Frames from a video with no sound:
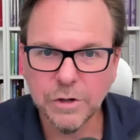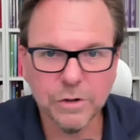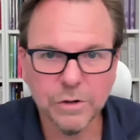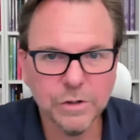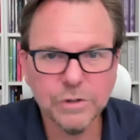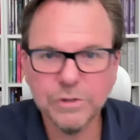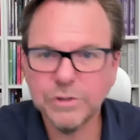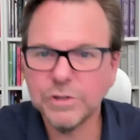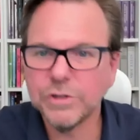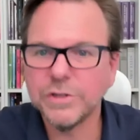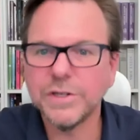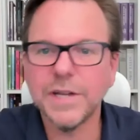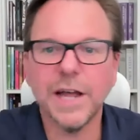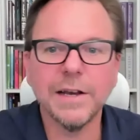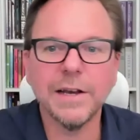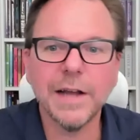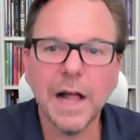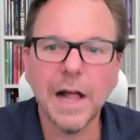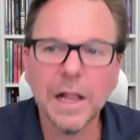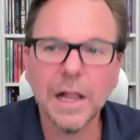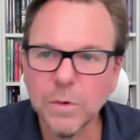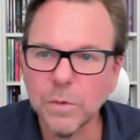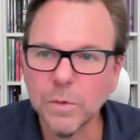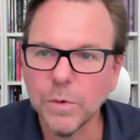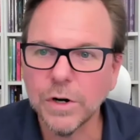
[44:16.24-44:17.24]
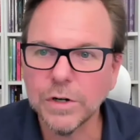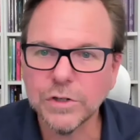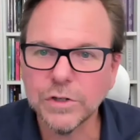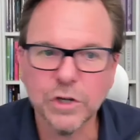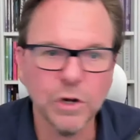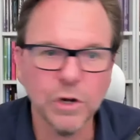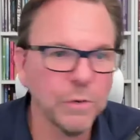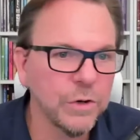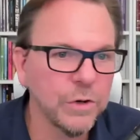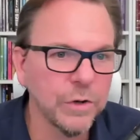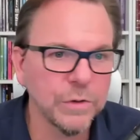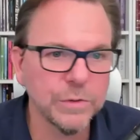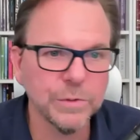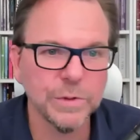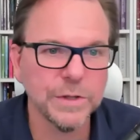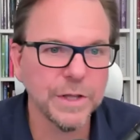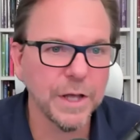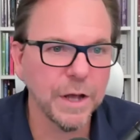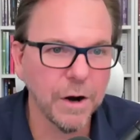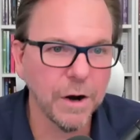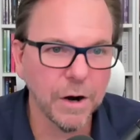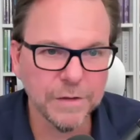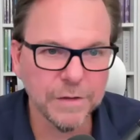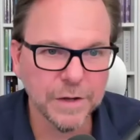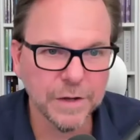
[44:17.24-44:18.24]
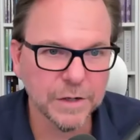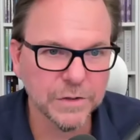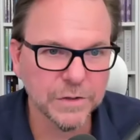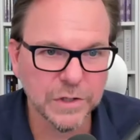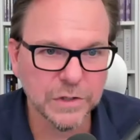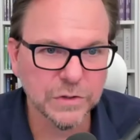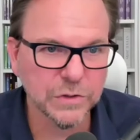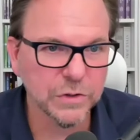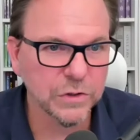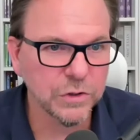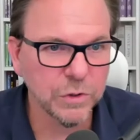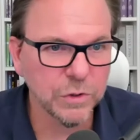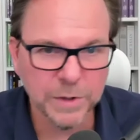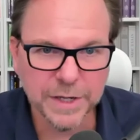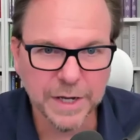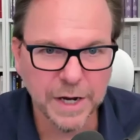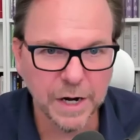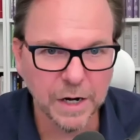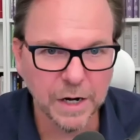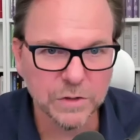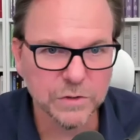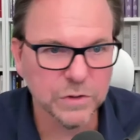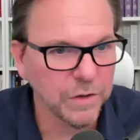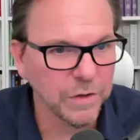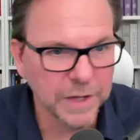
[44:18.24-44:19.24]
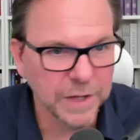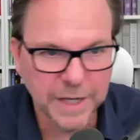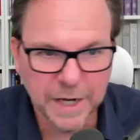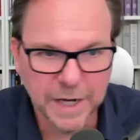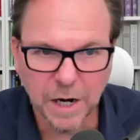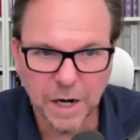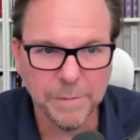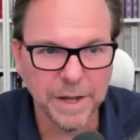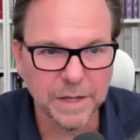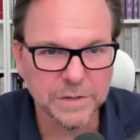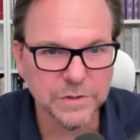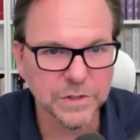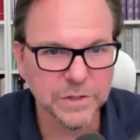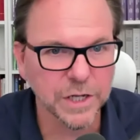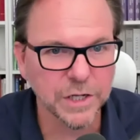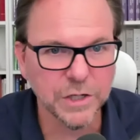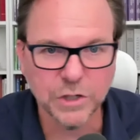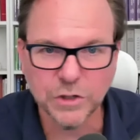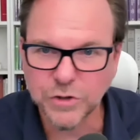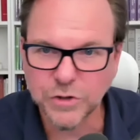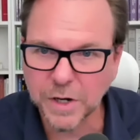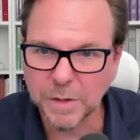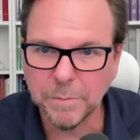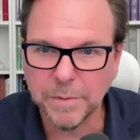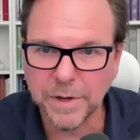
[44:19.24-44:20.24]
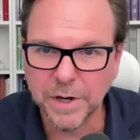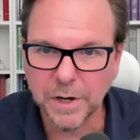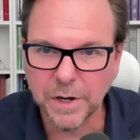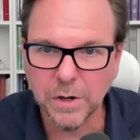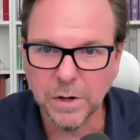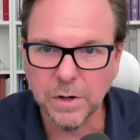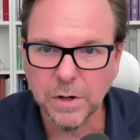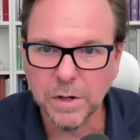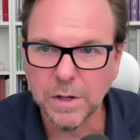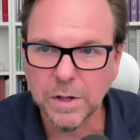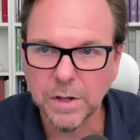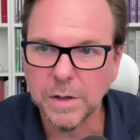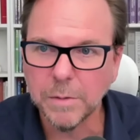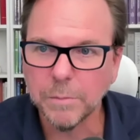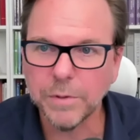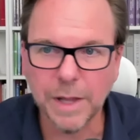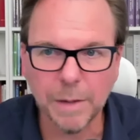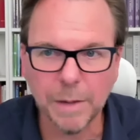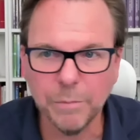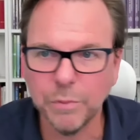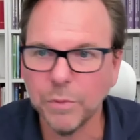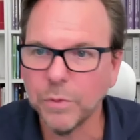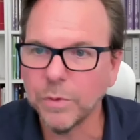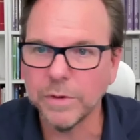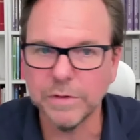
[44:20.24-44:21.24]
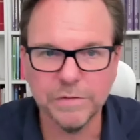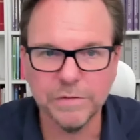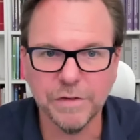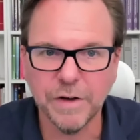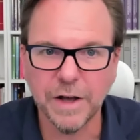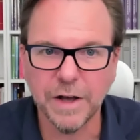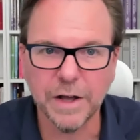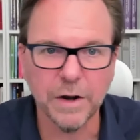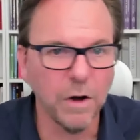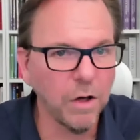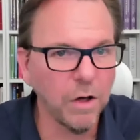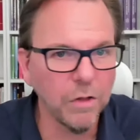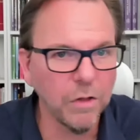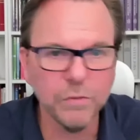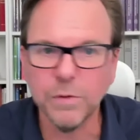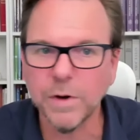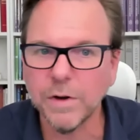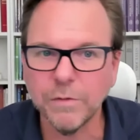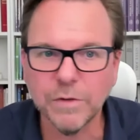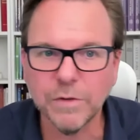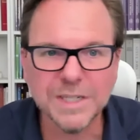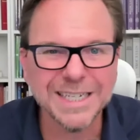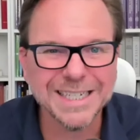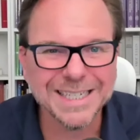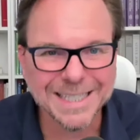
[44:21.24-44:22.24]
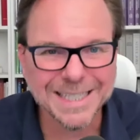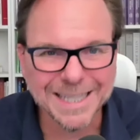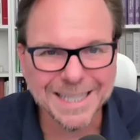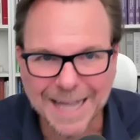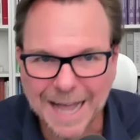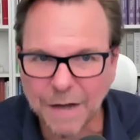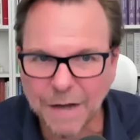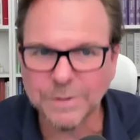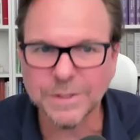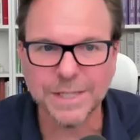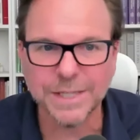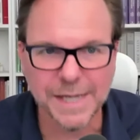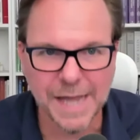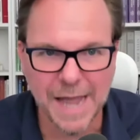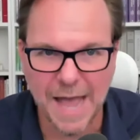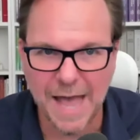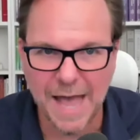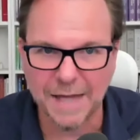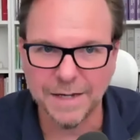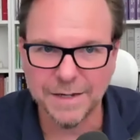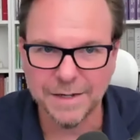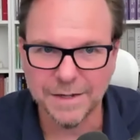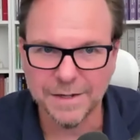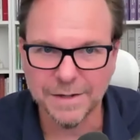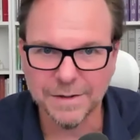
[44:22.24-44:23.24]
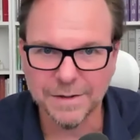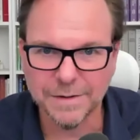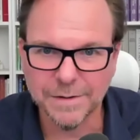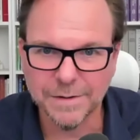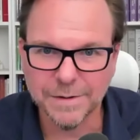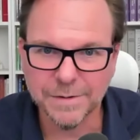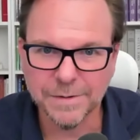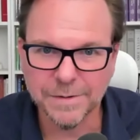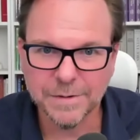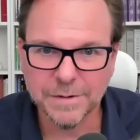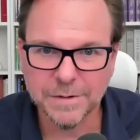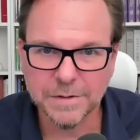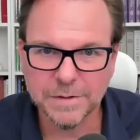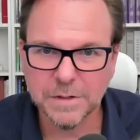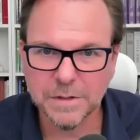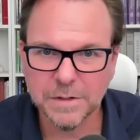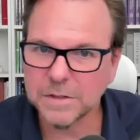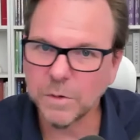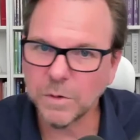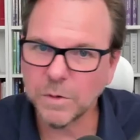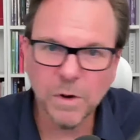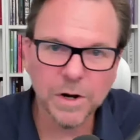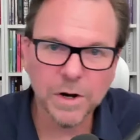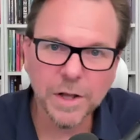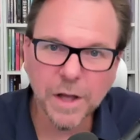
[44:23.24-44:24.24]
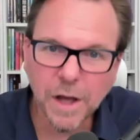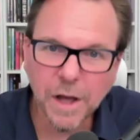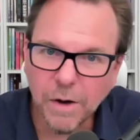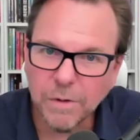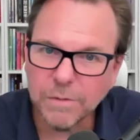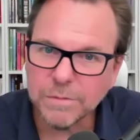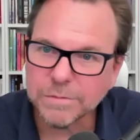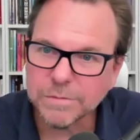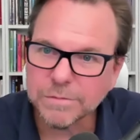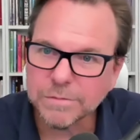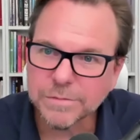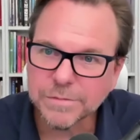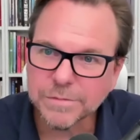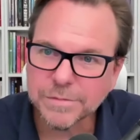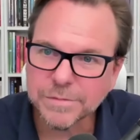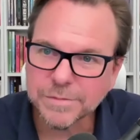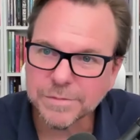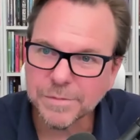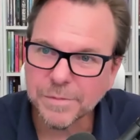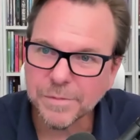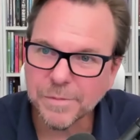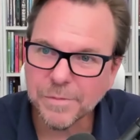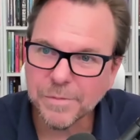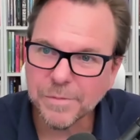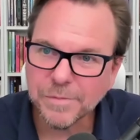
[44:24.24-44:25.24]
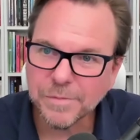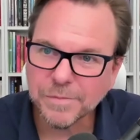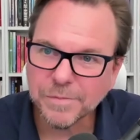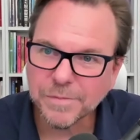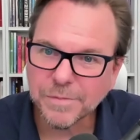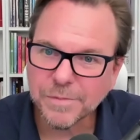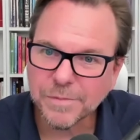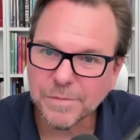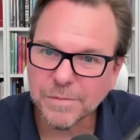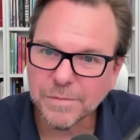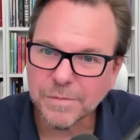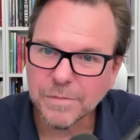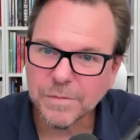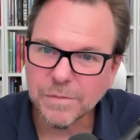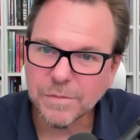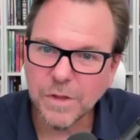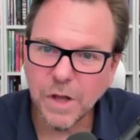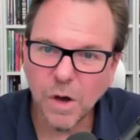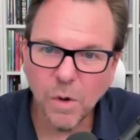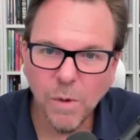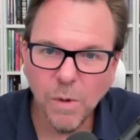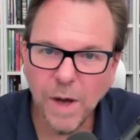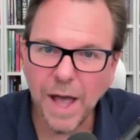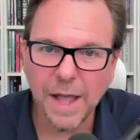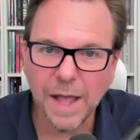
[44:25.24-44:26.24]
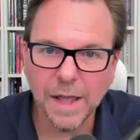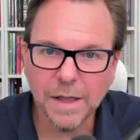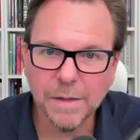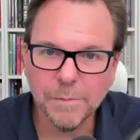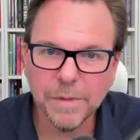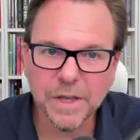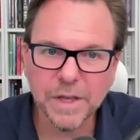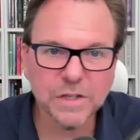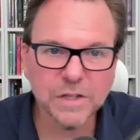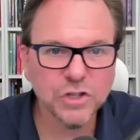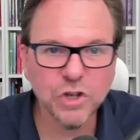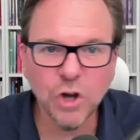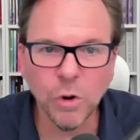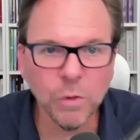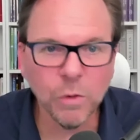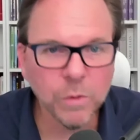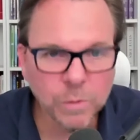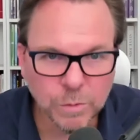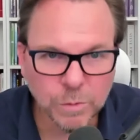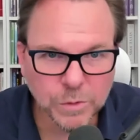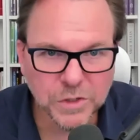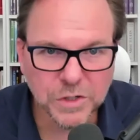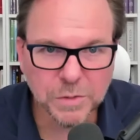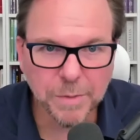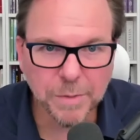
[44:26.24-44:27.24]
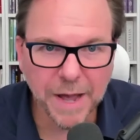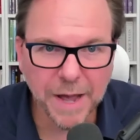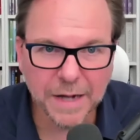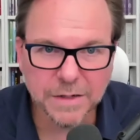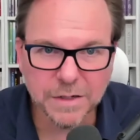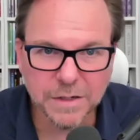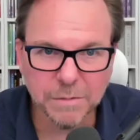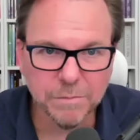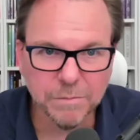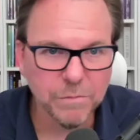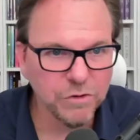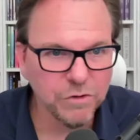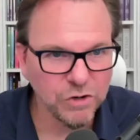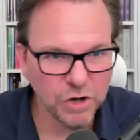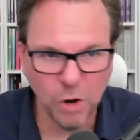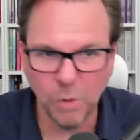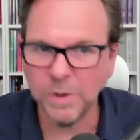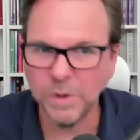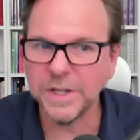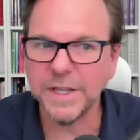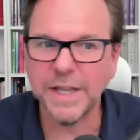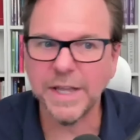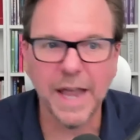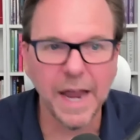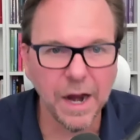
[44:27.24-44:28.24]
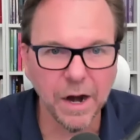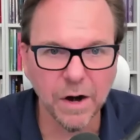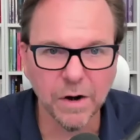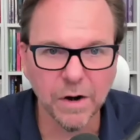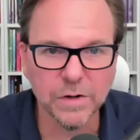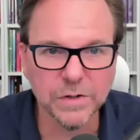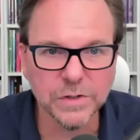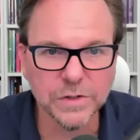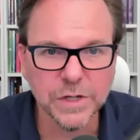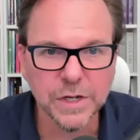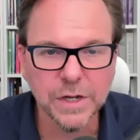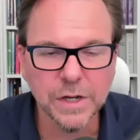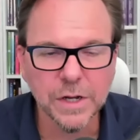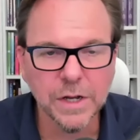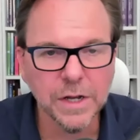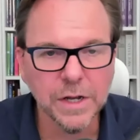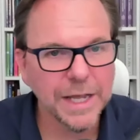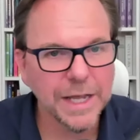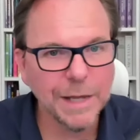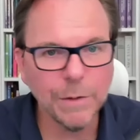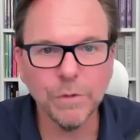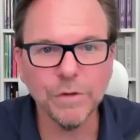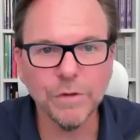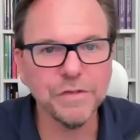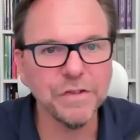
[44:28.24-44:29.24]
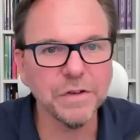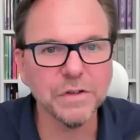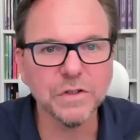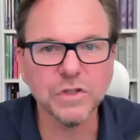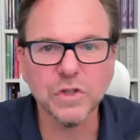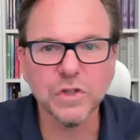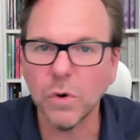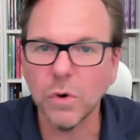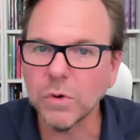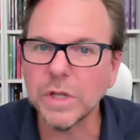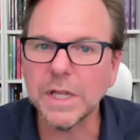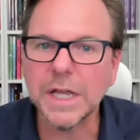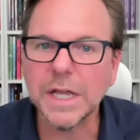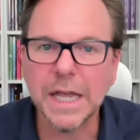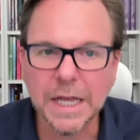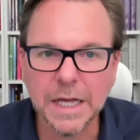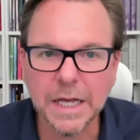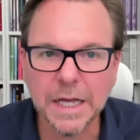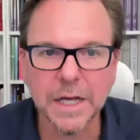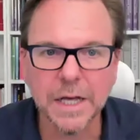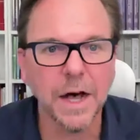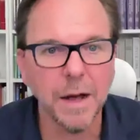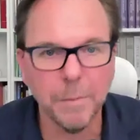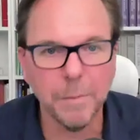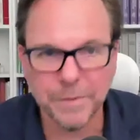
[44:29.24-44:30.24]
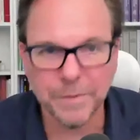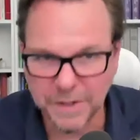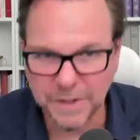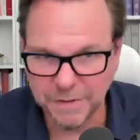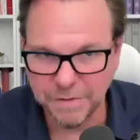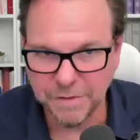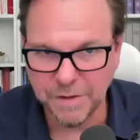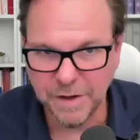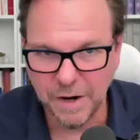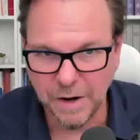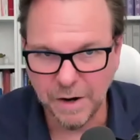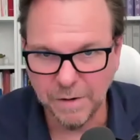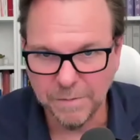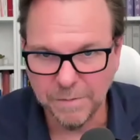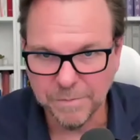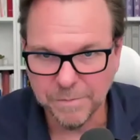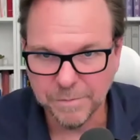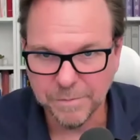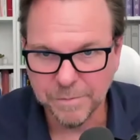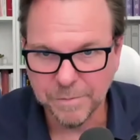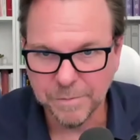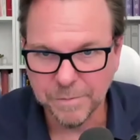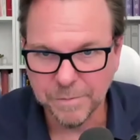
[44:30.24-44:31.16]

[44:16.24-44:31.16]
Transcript: Don't use your $10 words. No one knows what they are there, Cecil. No one cares. All they care about is, can you drink beer, play pool, and fight? All three of which he's lousy at. Does he want to go? No way, because no one will respect him. No one cares. he will feel totally incompetent there.